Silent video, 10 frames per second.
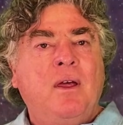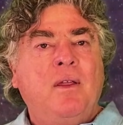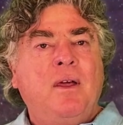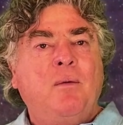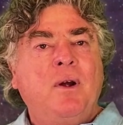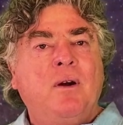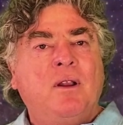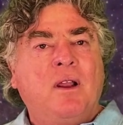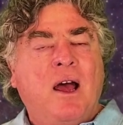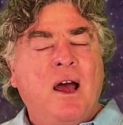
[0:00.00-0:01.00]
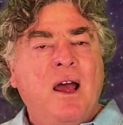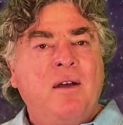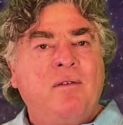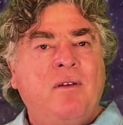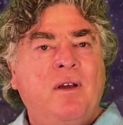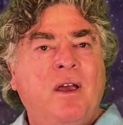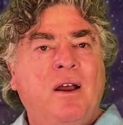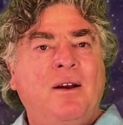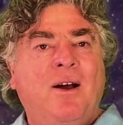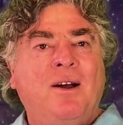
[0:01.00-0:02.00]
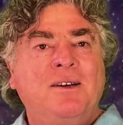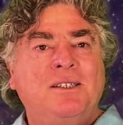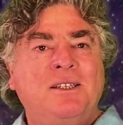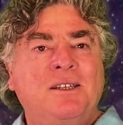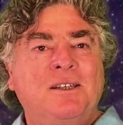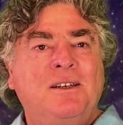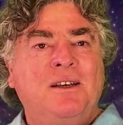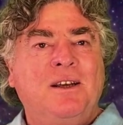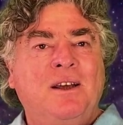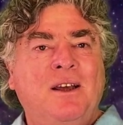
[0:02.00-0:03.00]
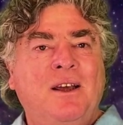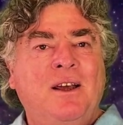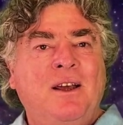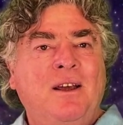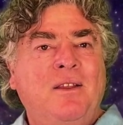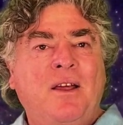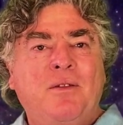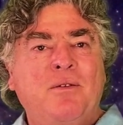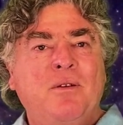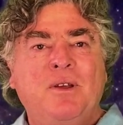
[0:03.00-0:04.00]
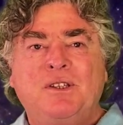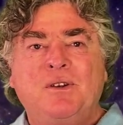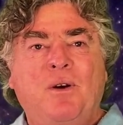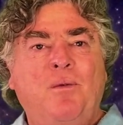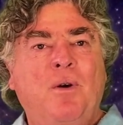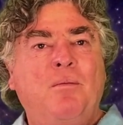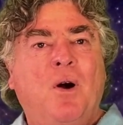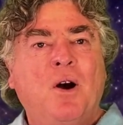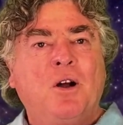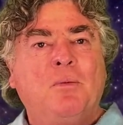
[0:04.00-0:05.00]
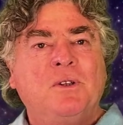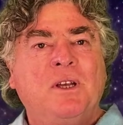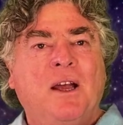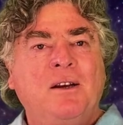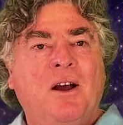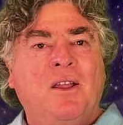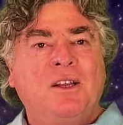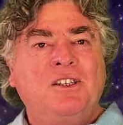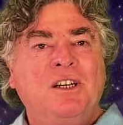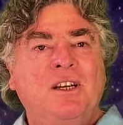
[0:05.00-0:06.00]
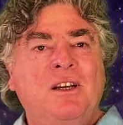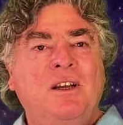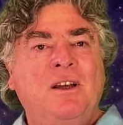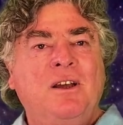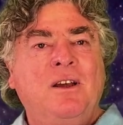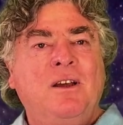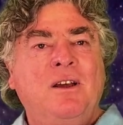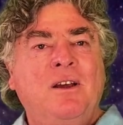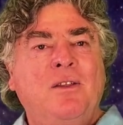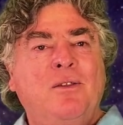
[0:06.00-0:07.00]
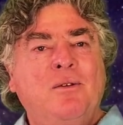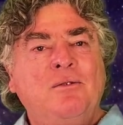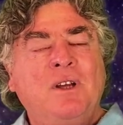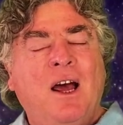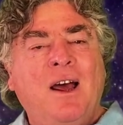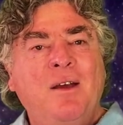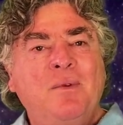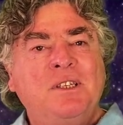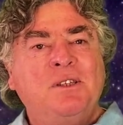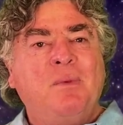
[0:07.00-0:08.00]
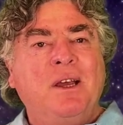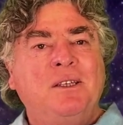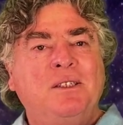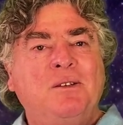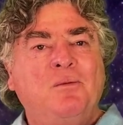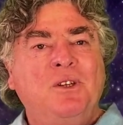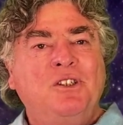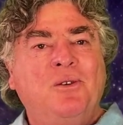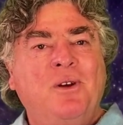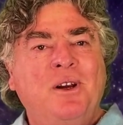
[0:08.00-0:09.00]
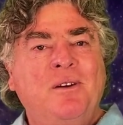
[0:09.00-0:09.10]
that we are alive and cognizant, that through this remarkable technology, through time and space, we join.